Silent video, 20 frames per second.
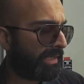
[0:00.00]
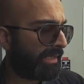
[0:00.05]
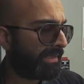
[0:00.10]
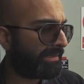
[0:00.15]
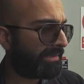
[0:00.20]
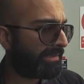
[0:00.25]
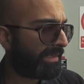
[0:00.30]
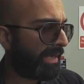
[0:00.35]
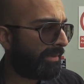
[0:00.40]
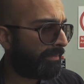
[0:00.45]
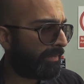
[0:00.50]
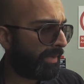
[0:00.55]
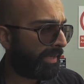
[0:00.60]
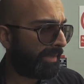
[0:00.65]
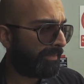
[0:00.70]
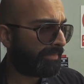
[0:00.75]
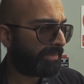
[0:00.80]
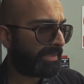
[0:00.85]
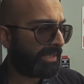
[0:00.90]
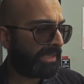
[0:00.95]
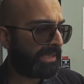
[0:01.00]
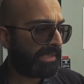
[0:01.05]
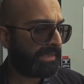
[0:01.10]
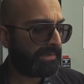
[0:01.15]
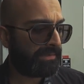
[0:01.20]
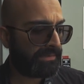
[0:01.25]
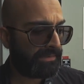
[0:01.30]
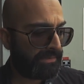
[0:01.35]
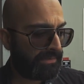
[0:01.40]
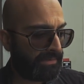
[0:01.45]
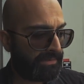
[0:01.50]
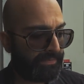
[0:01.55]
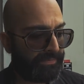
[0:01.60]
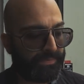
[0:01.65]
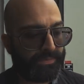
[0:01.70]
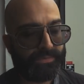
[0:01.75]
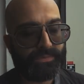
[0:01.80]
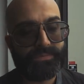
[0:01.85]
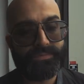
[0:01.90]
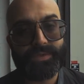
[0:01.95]
like downpipes and then
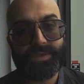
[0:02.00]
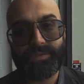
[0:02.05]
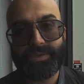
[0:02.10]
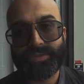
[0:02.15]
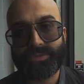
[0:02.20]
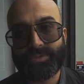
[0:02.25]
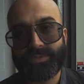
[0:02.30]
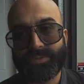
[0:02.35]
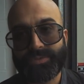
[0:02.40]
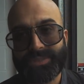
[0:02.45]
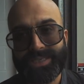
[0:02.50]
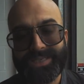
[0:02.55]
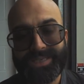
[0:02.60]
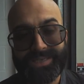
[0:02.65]
full rear exhaust.